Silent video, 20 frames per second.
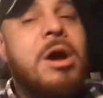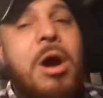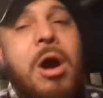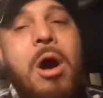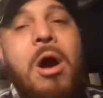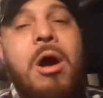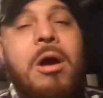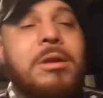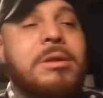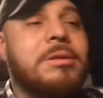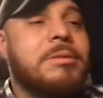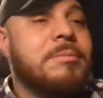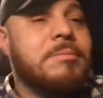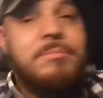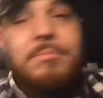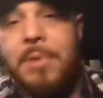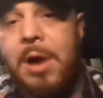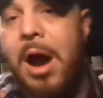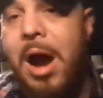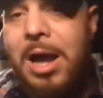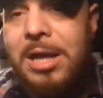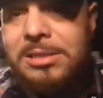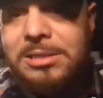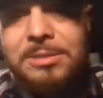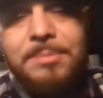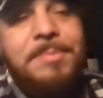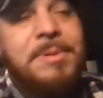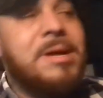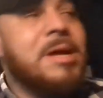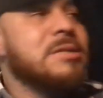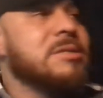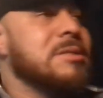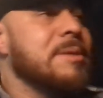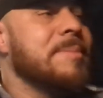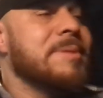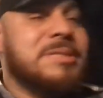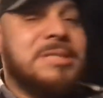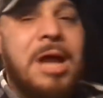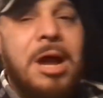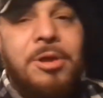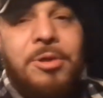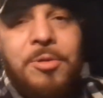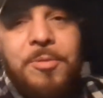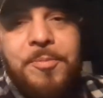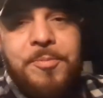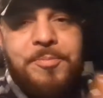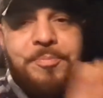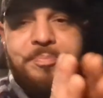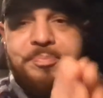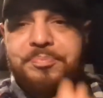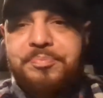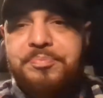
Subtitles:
on us. Because let me tell you,